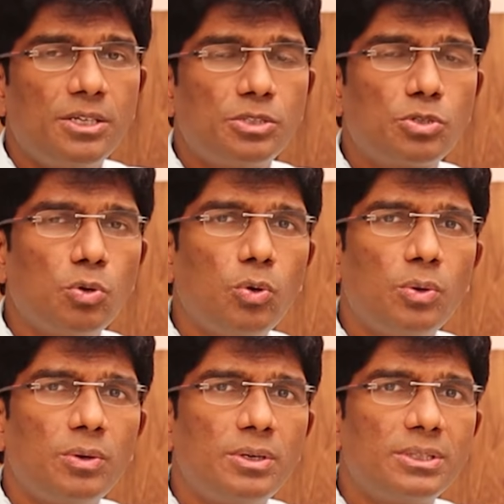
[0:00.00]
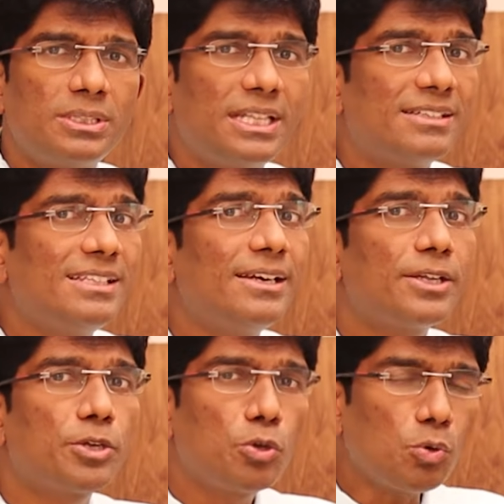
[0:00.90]
So there is
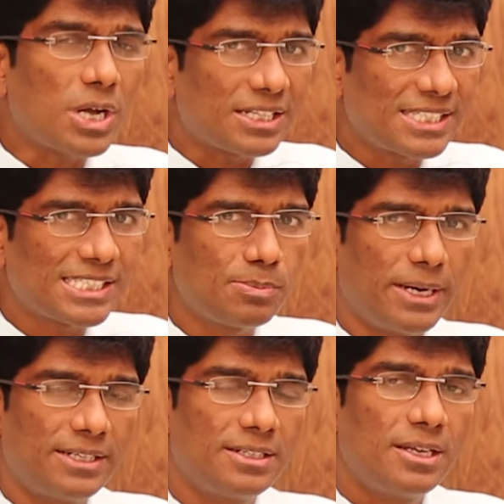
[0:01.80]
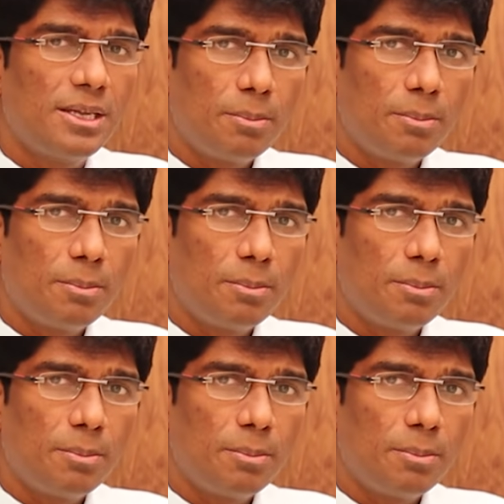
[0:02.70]
a quick assessment